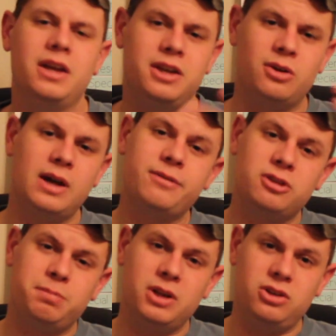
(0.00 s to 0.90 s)
you don't have to
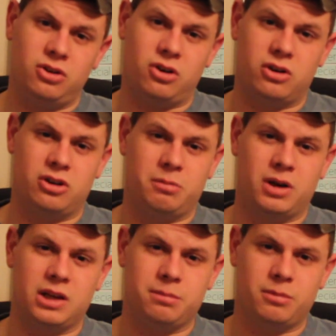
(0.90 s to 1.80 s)
spend your hard-earned
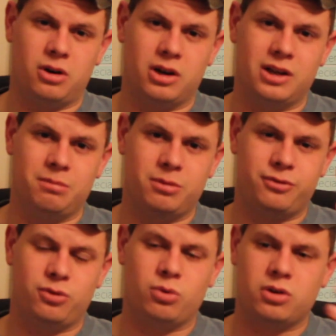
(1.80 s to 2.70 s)
money on it
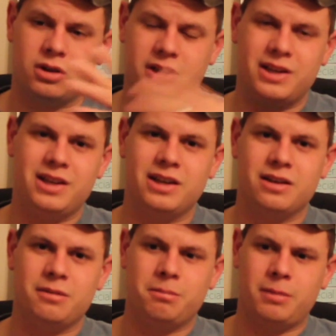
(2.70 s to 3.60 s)
before getting